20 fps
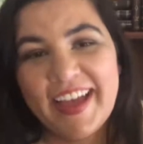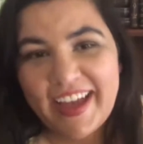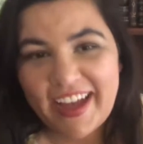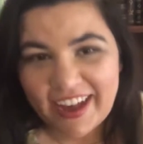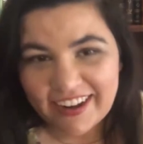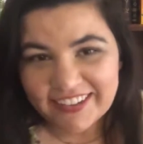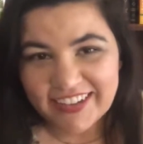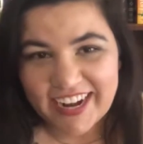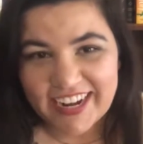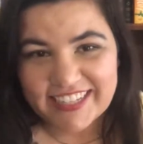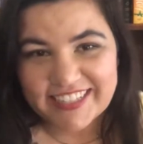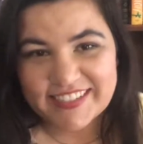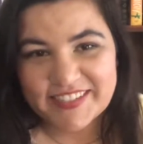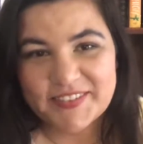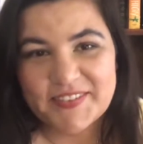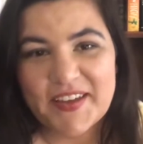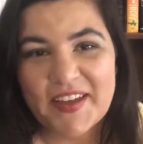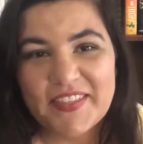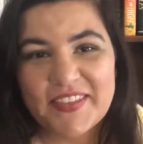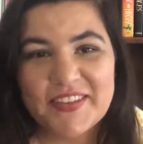All right, so
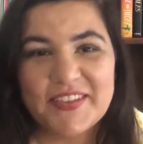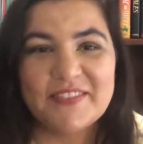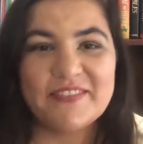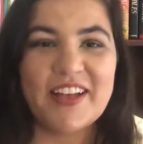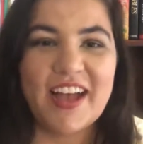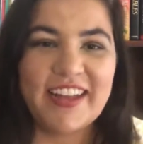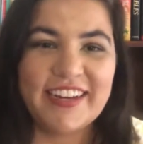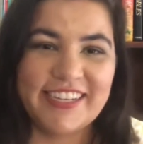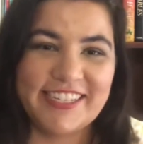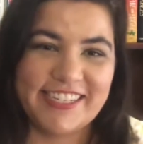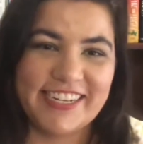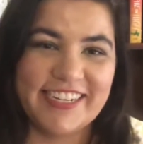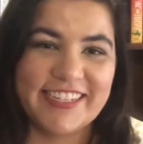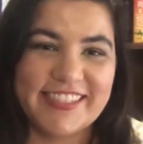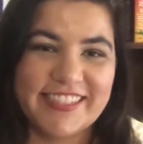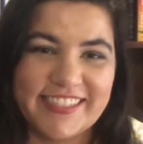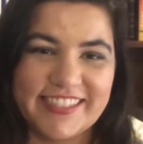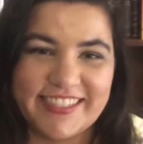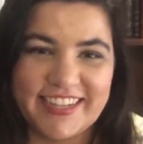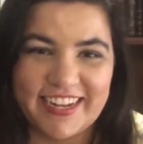now that you've gotten a
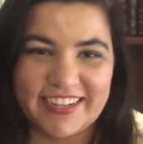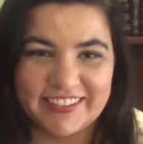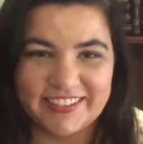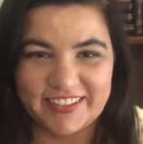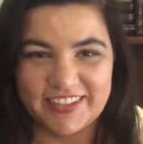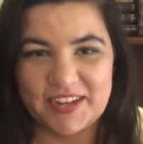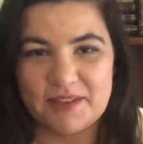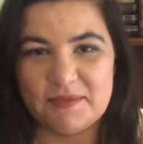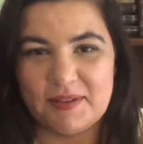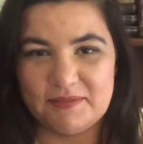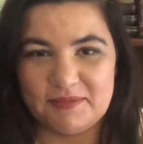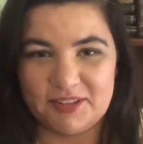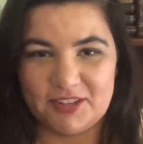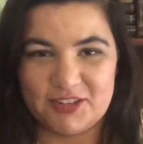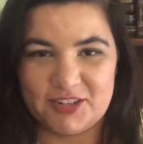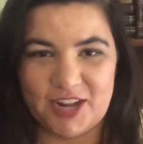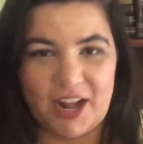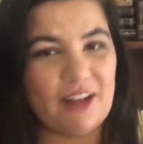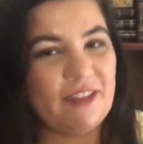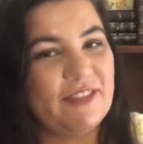chance to take a look at my
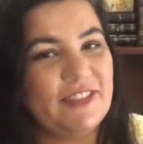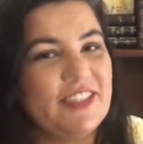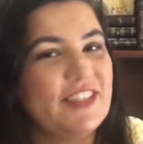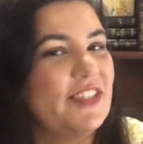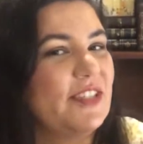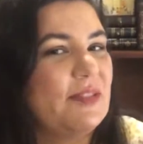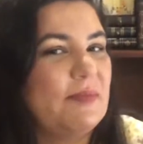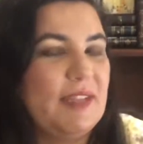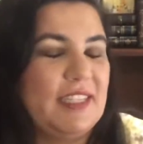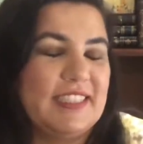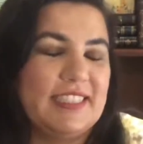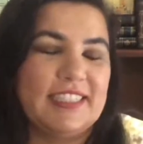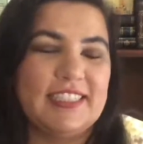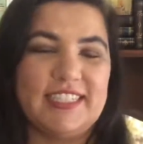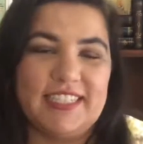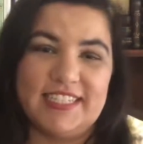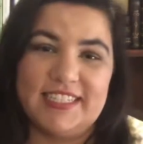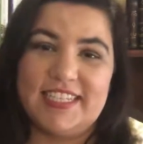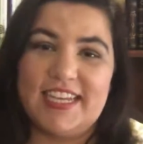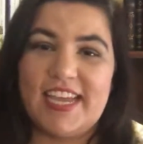bookshelf and just
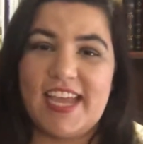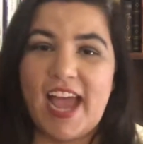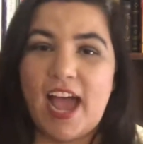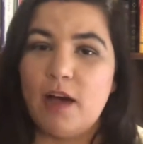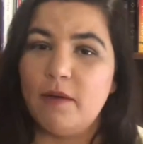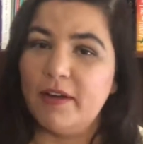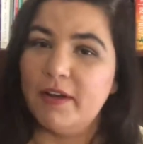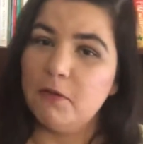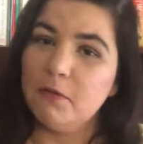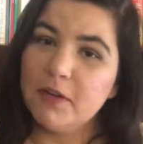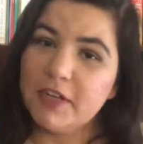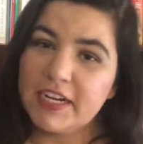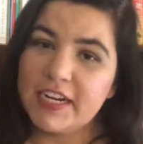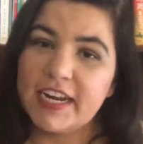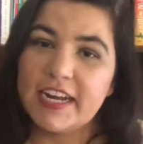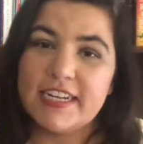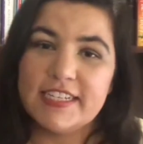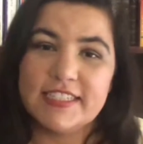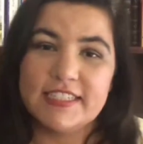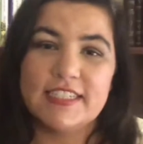basically see how I
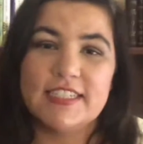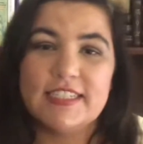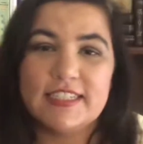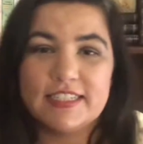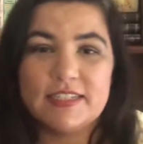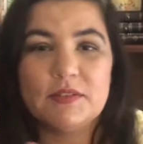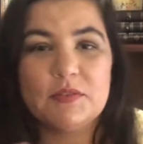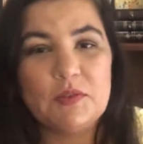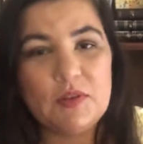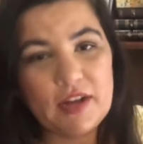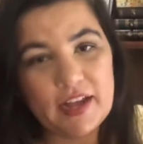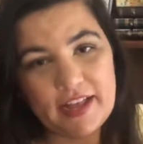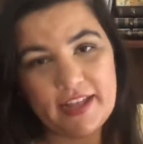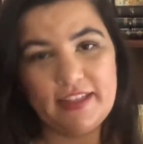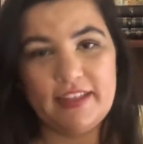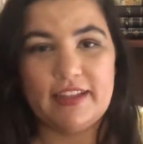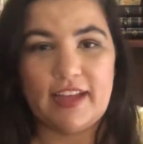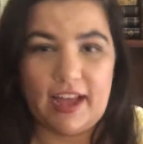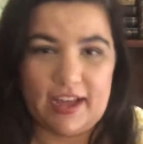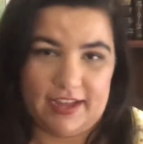organize it,
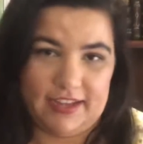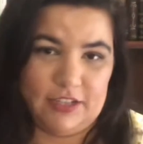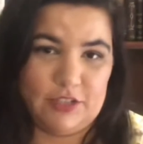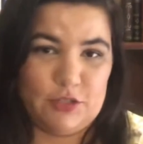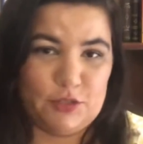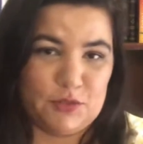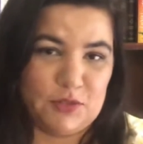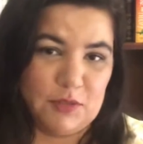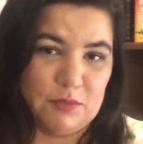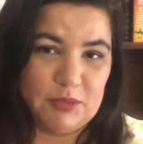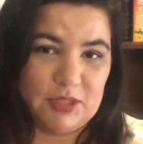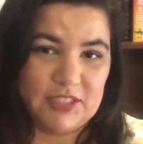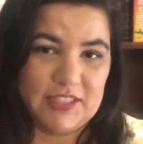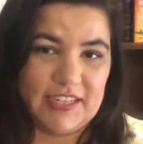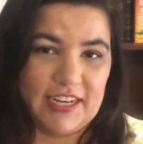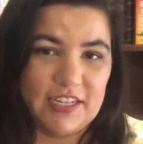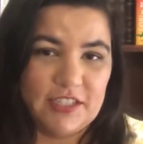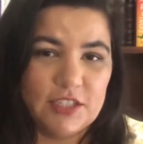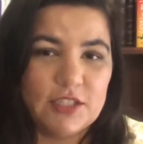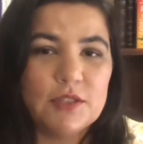why I choose the books
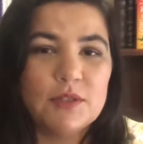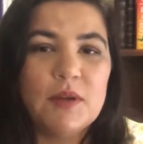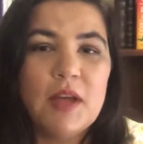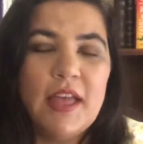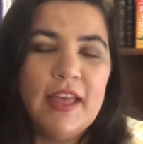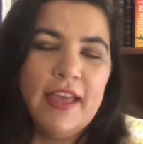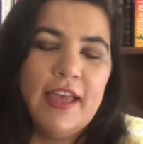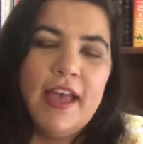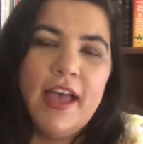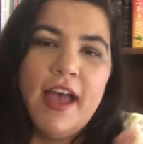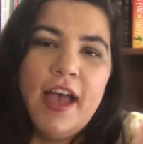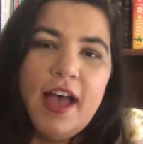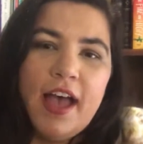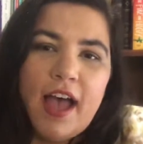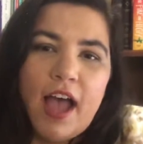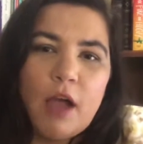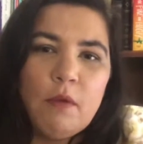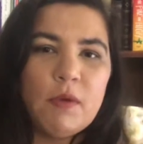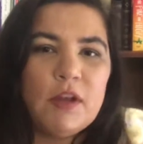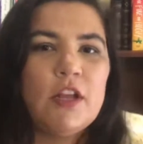that I do,
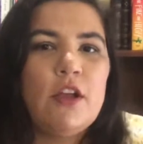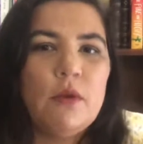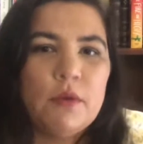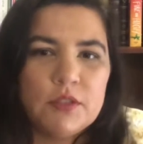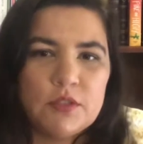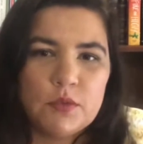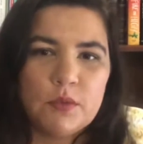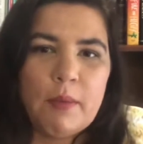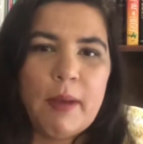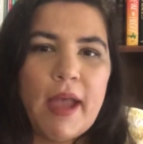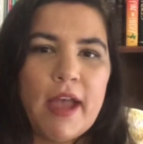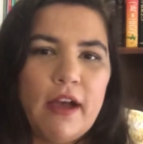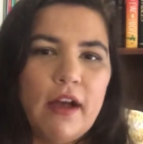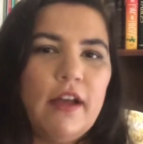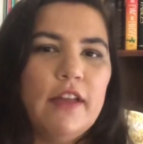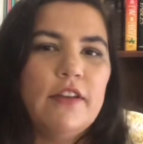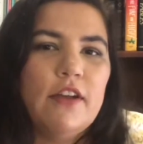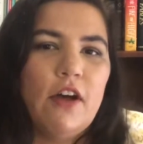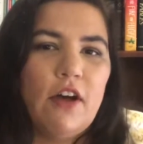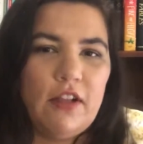I want to go into my
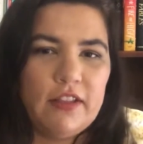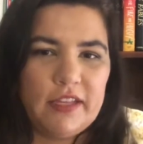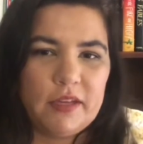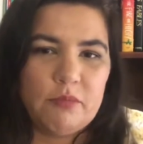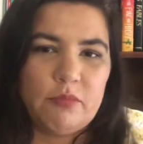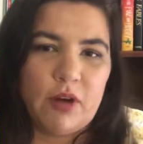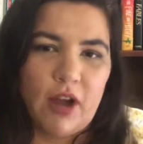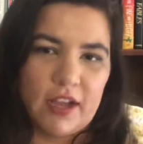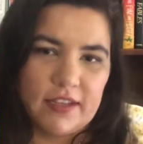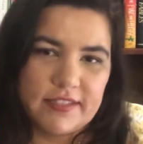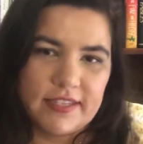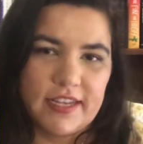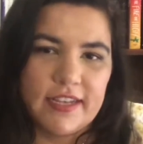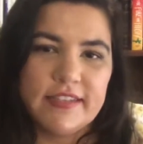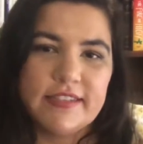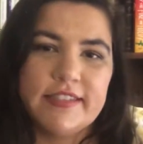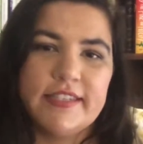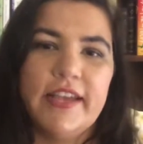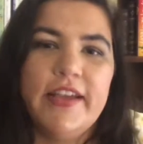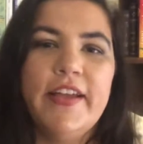unhauling
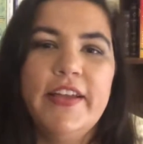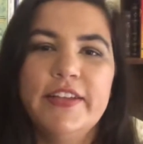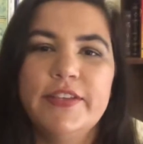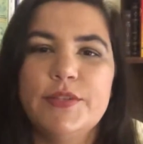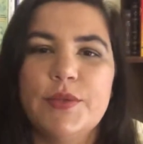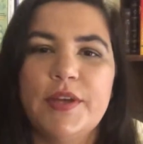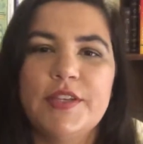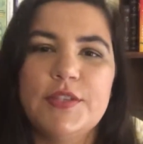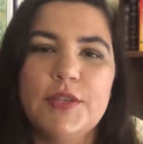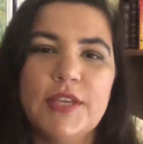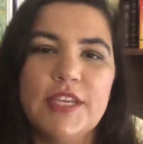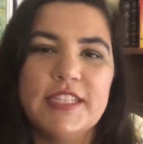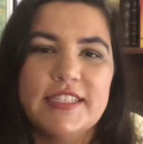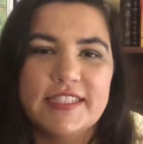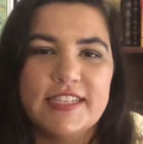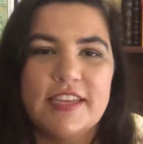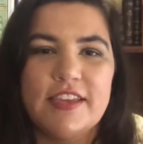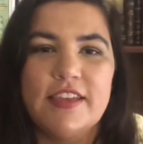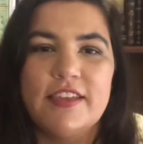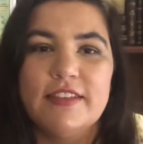process. So as you can
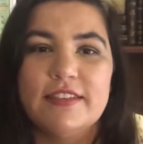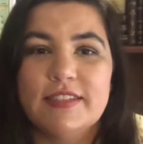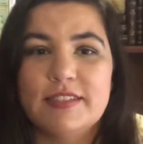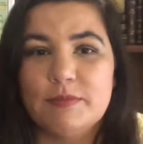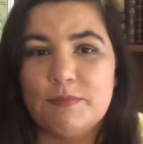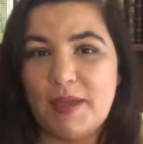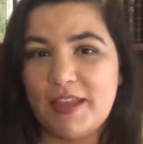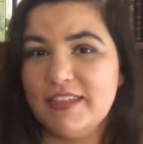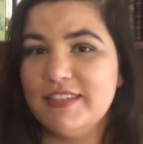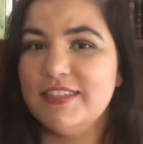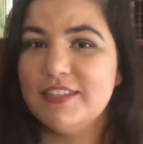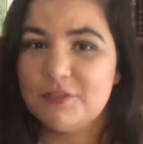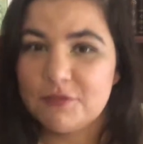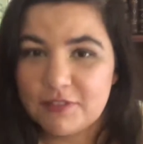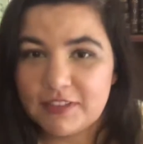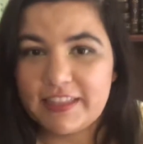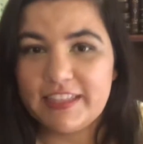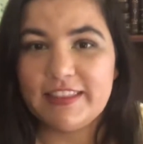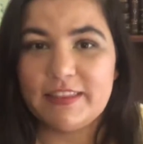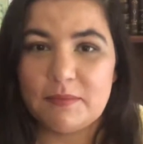see, space is
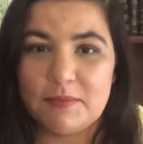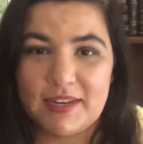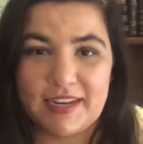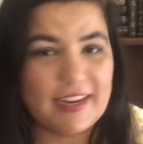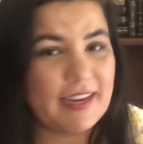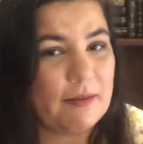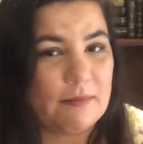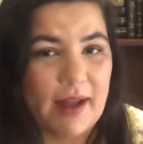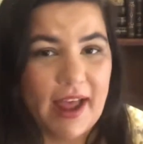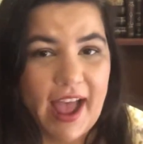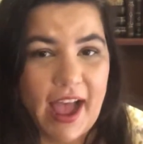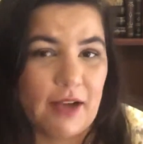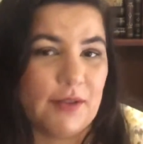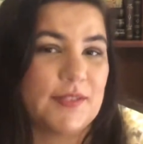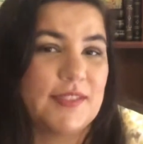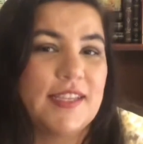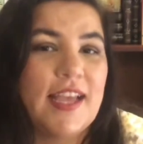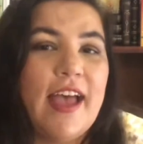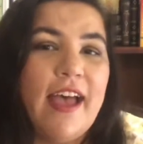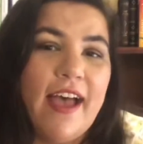really limited in my
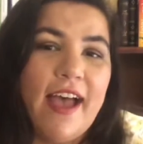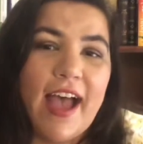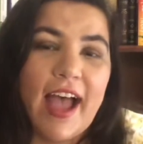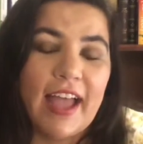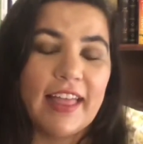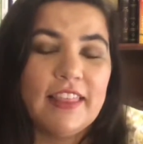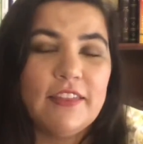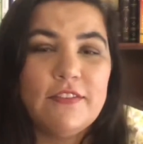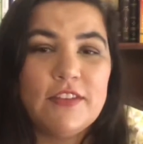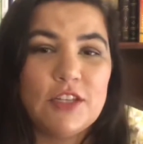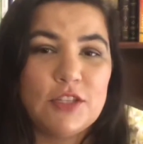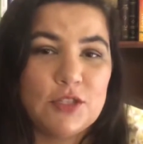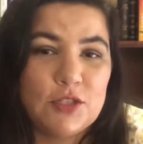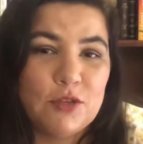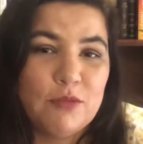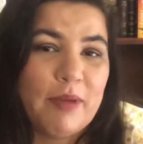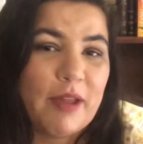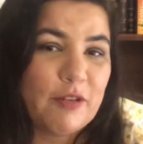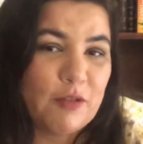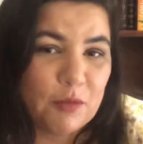house. I live in a
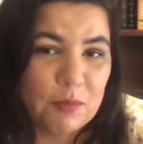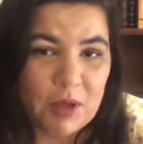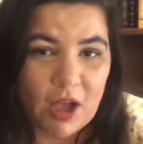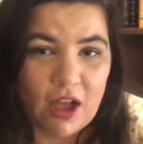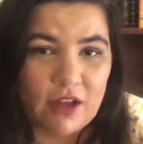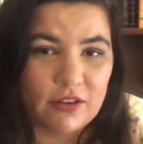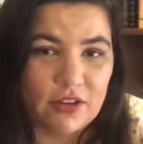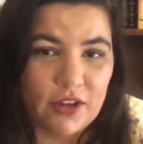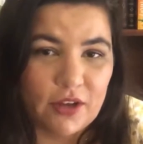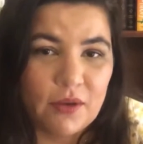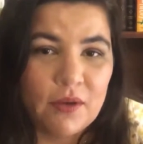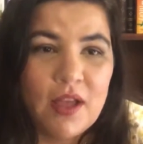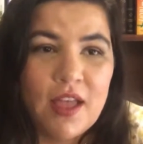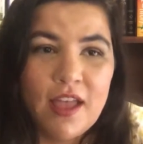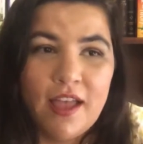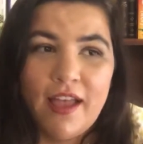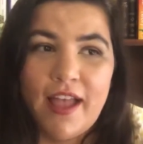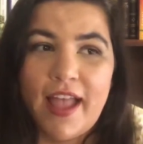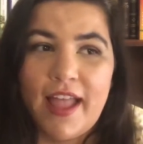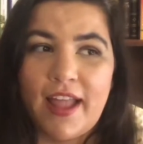2-bedroom condo
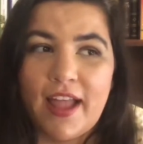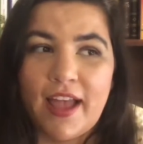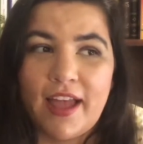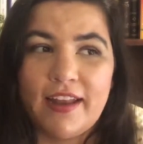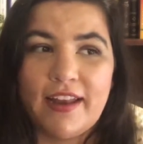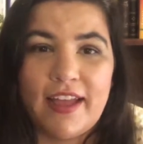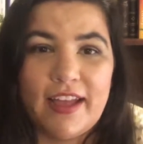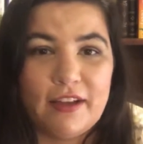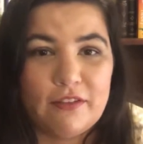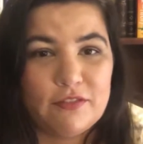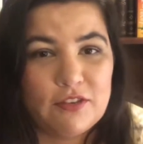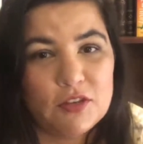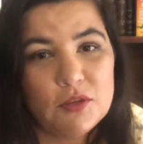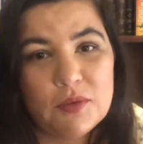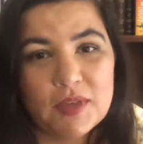and I have 2